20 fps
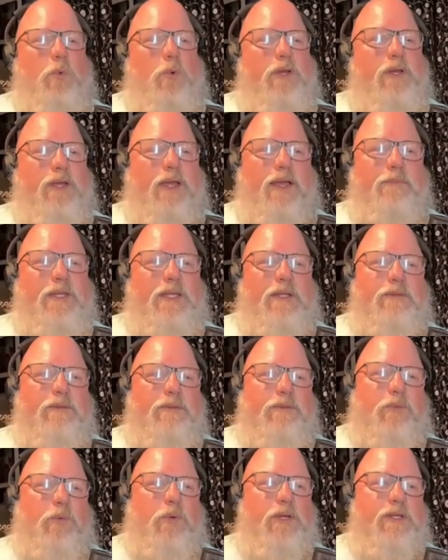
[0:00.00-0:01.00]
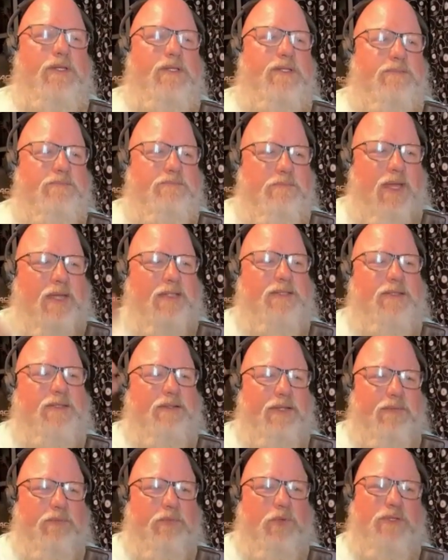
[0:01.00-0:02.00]
what? I mean, what is
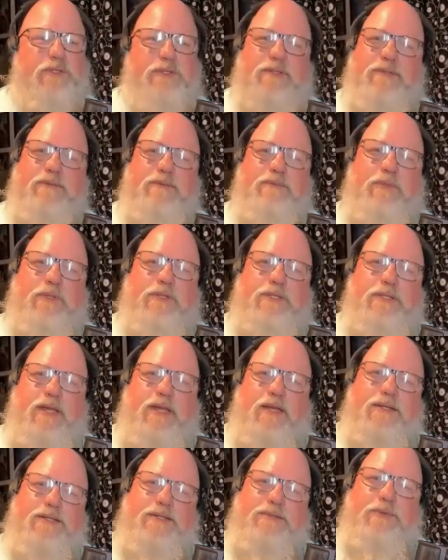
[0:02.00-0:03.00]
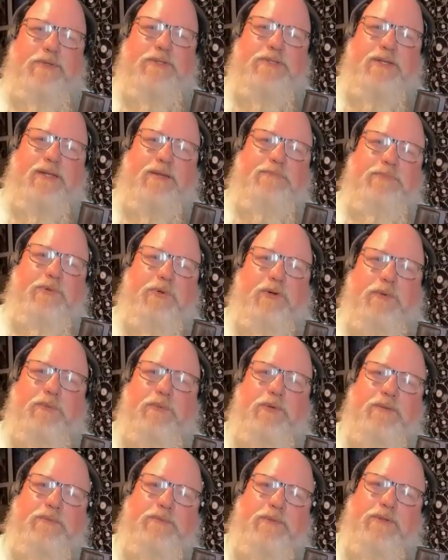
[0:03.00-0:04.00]
mentally? What's next? What's on board?
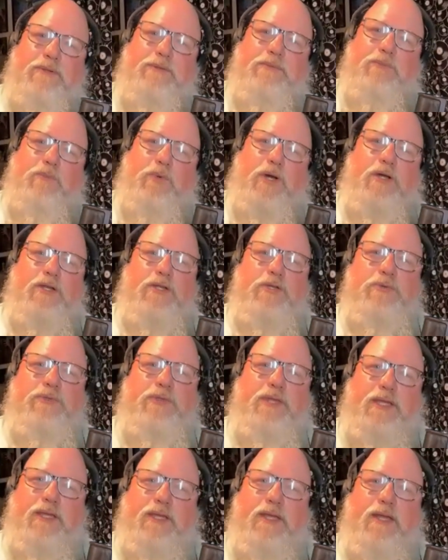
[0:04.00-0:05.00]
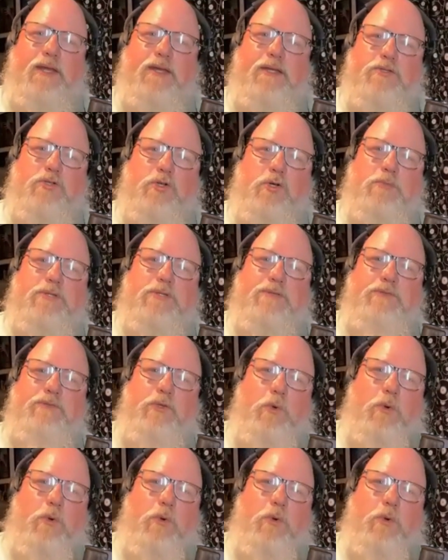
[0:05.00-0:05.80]
Where are you thinking ahead in terms of